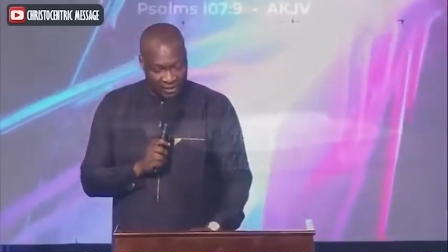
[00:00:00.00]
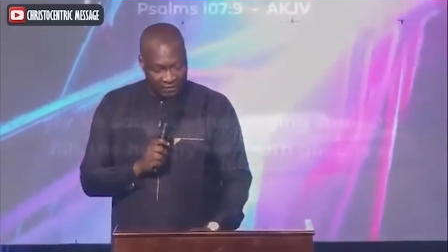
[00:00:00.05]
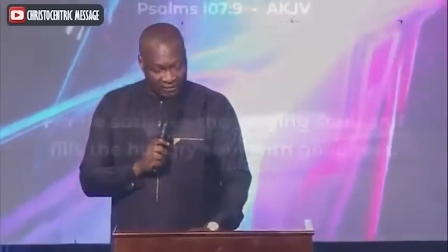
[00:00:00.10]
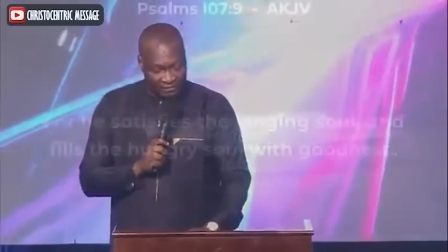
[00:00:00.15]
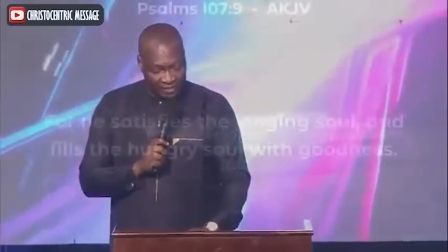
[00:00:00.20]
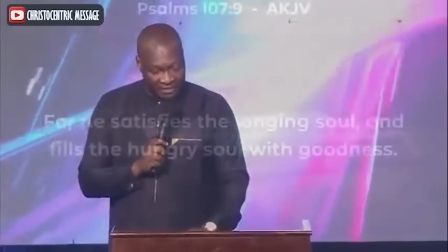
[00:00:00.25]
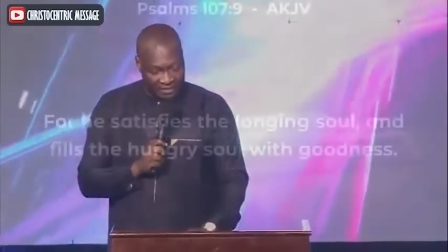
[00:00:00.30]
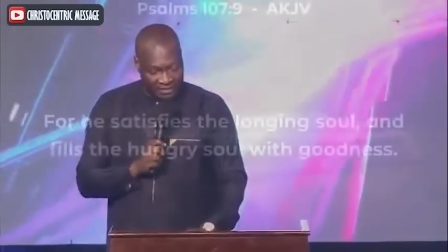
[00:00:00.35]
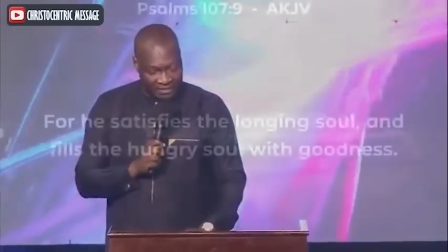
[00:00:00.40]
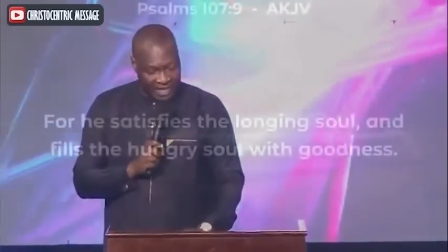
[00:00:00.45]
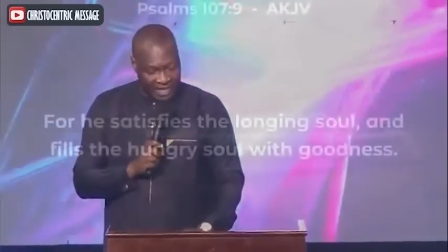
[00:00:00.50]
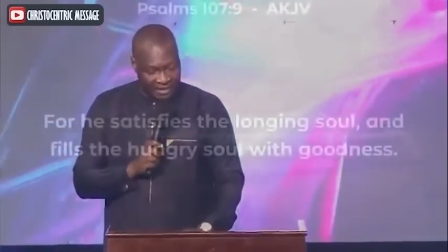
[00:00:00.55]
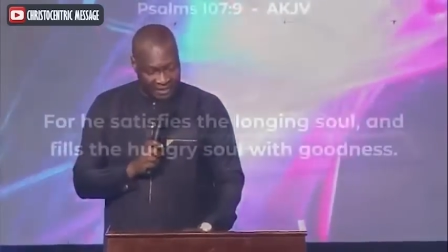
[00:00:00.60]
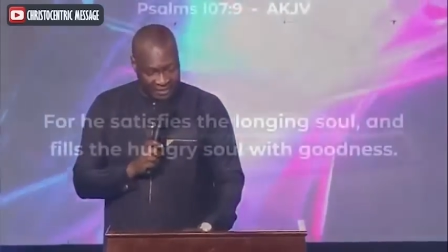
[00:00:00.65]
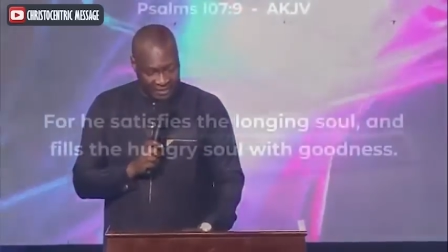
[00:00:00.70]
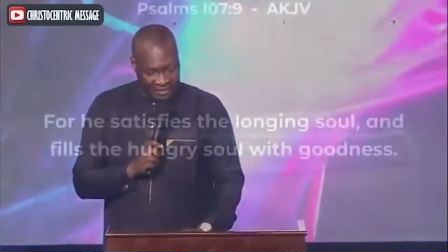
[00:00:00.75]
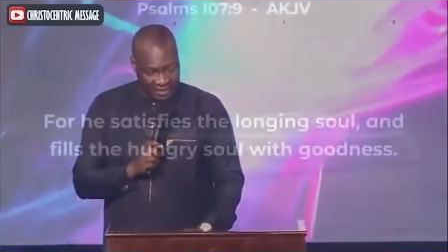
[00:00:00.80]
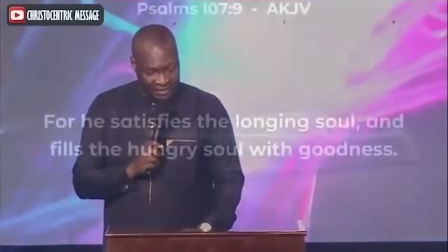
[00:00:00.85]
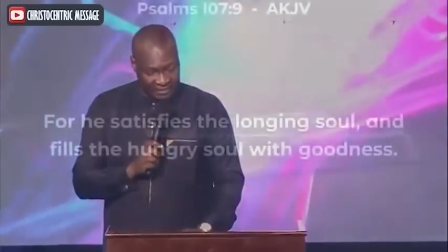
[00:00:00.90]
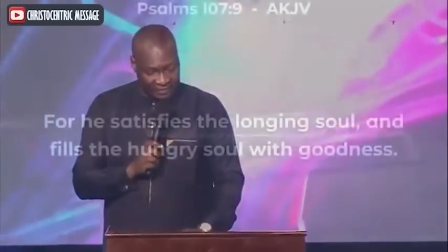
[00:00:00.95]
Verse 9
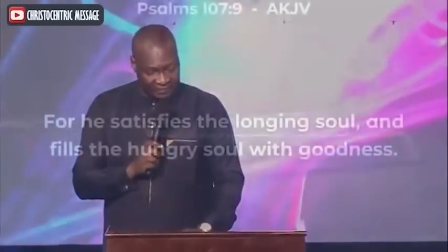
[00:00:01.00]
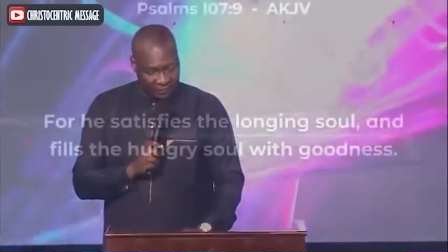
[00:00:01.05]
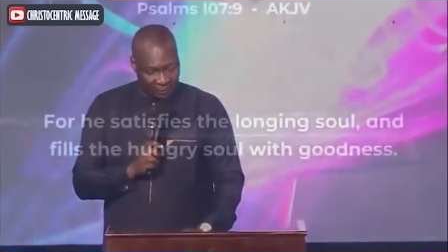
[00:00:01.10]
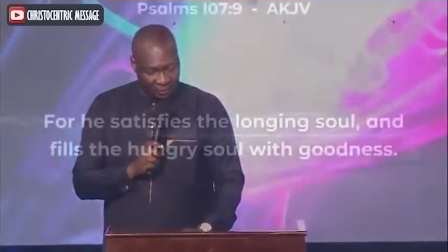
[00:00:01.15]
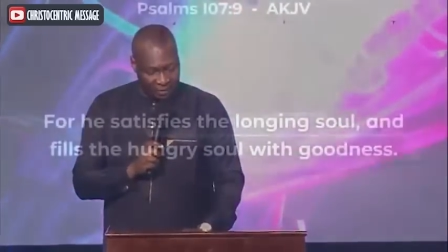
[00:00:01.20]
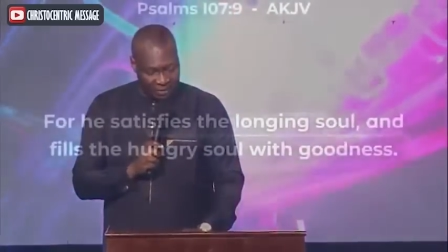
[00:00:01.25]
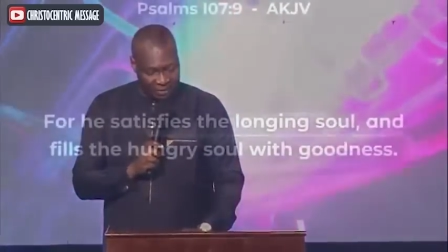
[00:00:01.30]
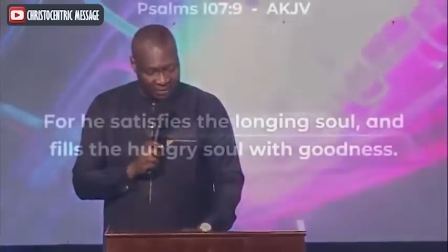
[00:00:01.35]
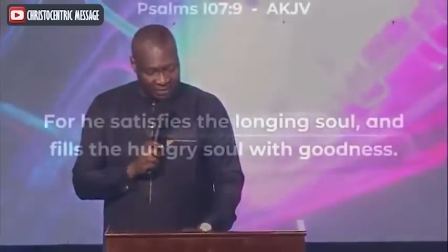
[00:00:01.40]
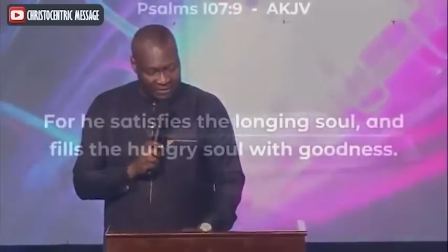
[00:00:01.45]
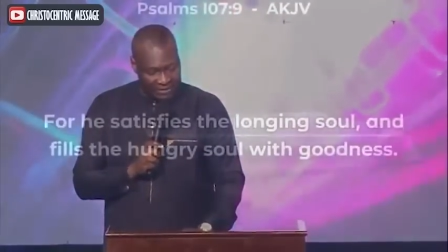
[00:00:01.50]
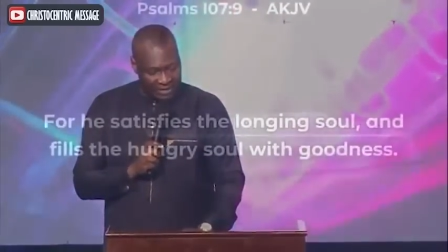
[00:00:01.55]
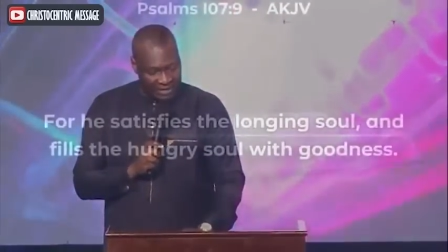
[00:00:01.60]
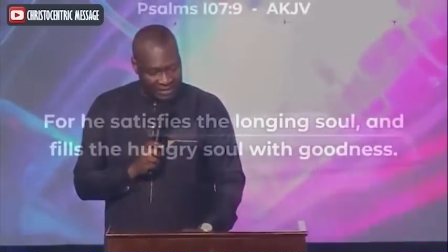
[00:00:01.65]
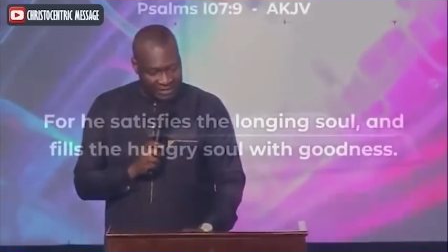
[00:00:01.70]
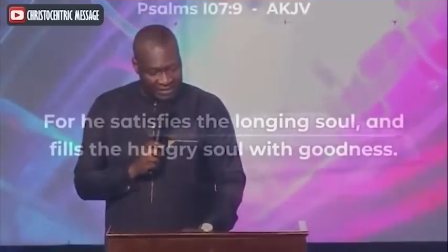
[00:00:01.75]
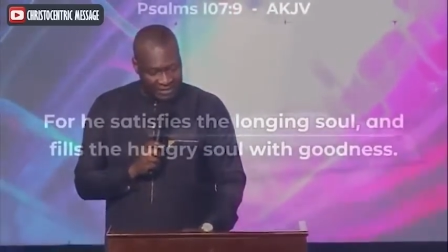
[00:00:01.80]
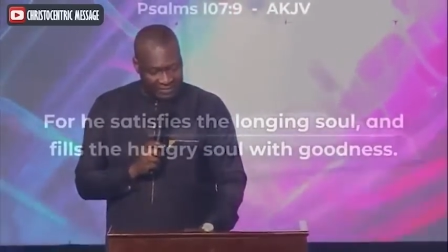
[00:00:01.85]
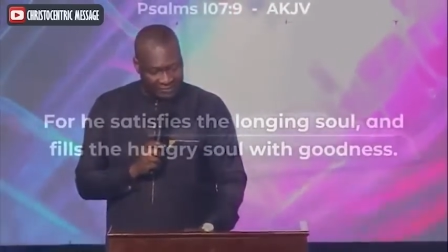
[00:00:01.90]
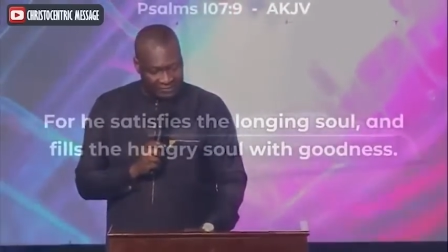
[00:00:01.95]
says, For he
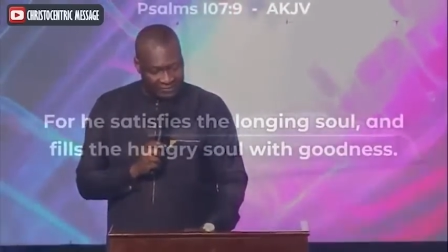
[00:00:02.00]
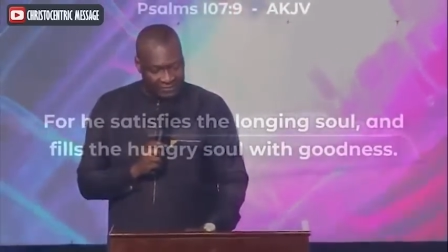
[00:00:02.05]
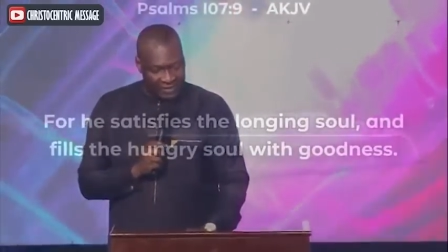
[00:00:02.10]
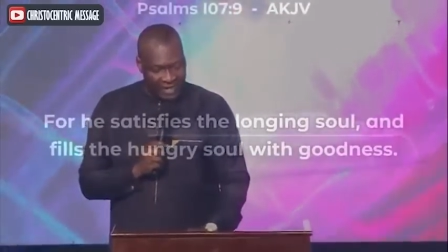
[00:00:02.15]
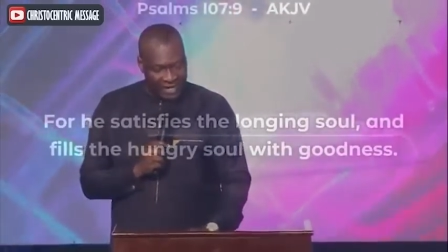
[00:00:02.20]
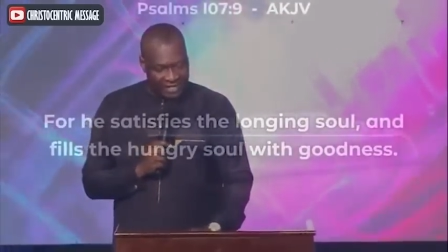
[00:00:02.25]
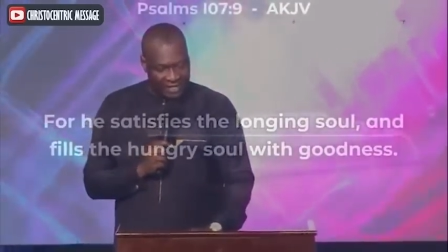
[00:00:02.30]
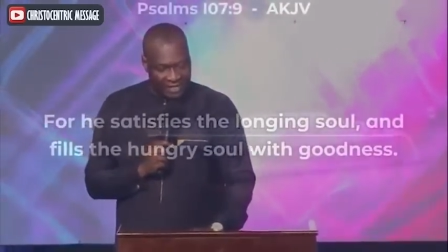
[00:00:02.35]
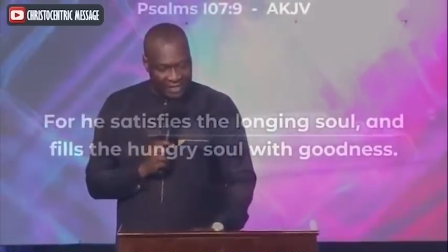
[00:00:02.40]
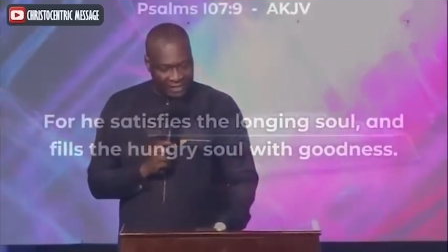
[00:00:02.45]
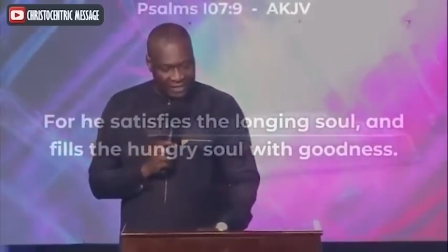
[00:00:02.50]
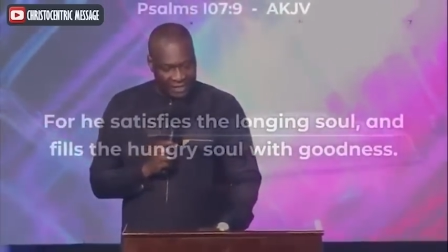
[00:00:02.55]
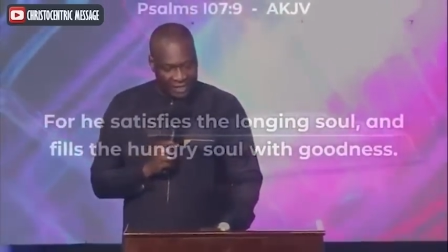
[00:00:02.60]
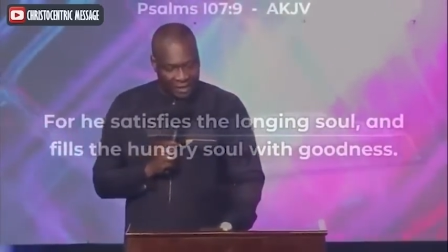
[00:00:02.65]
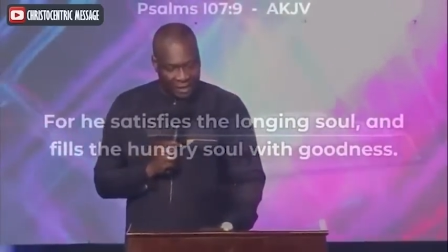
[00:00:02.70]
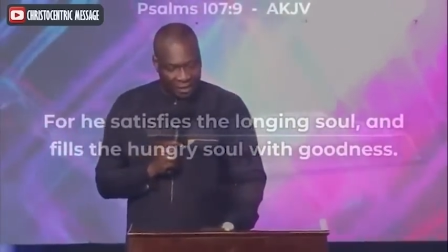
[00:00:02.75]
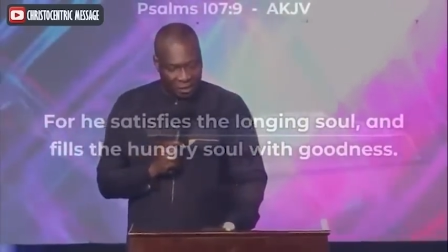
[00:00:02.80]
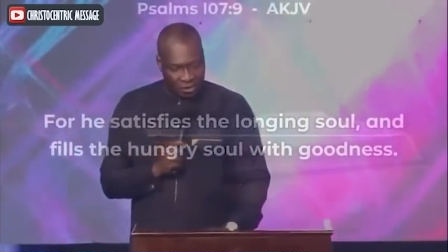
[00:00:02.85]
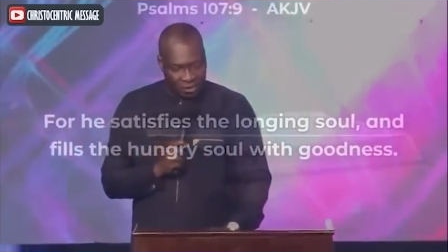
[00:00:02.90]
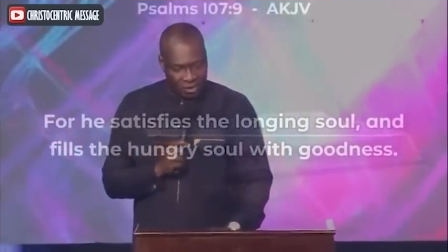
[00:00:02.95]
satisfieth the
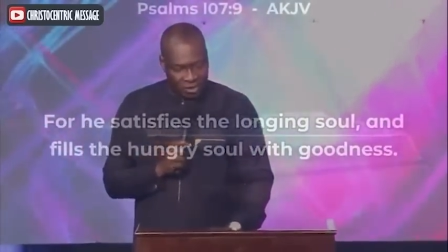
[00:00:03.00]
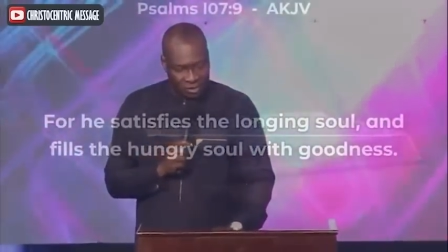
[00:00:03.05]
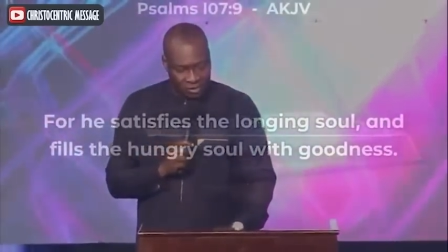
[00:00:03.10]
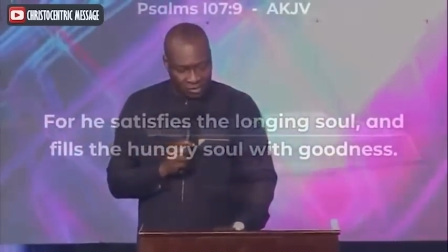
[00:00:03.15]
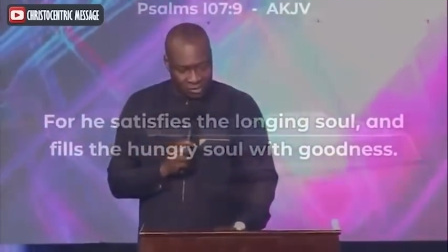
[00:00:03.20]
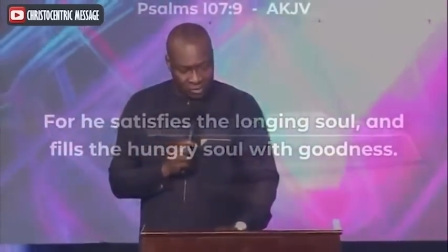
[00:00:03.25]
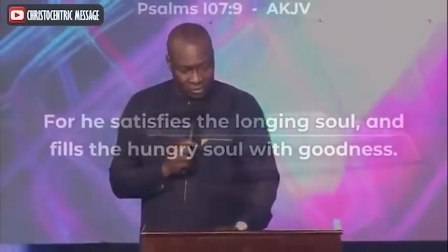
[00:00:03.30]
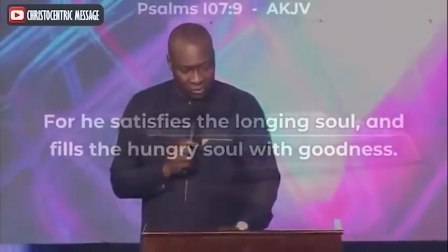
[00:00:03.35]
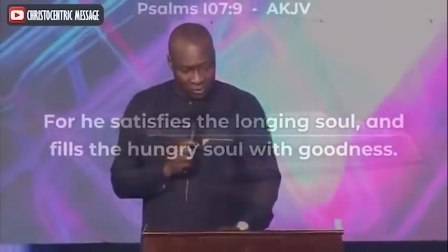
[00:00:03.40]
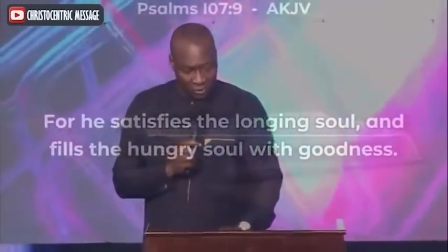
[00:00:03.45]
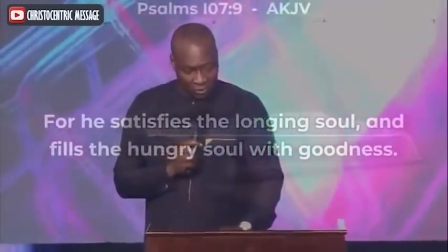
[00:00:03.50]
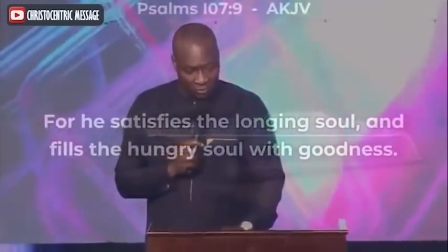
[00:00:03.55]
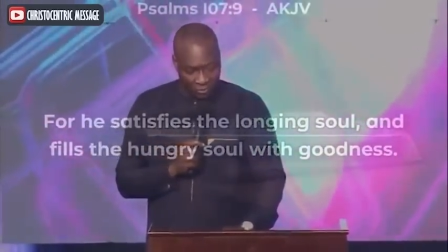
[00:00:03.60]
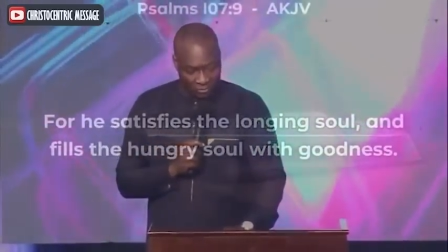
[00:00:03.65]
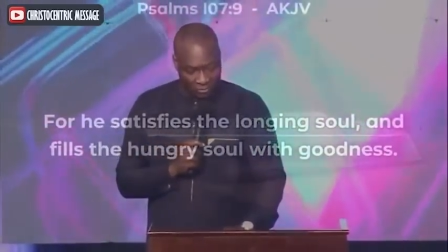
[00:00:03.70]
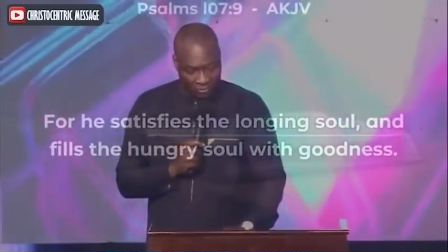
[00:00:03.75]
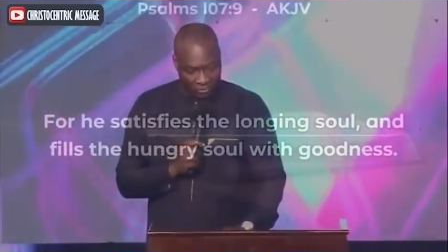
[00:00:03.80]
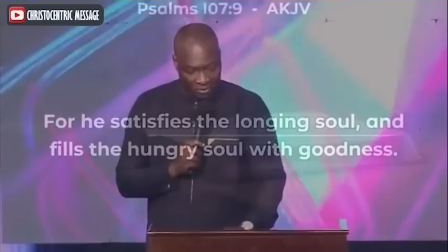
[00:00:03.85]
longing soul